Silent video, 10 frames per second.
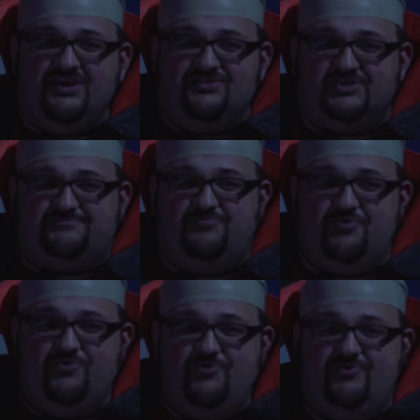in the
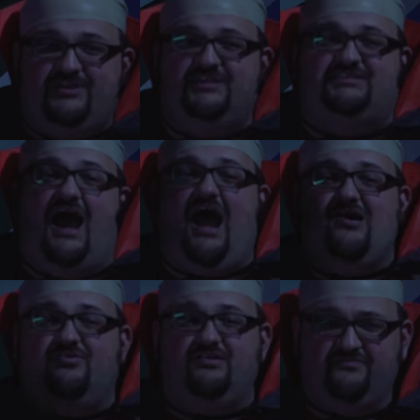spooky
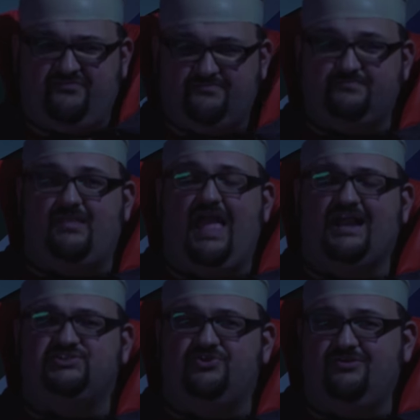town of
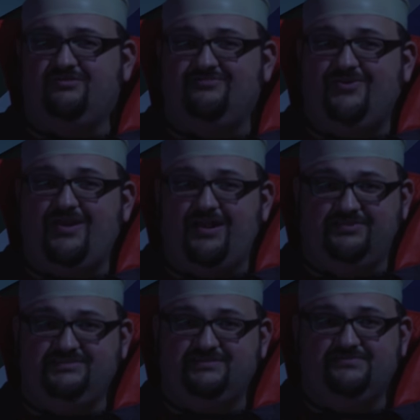Exeter, Rhode Island.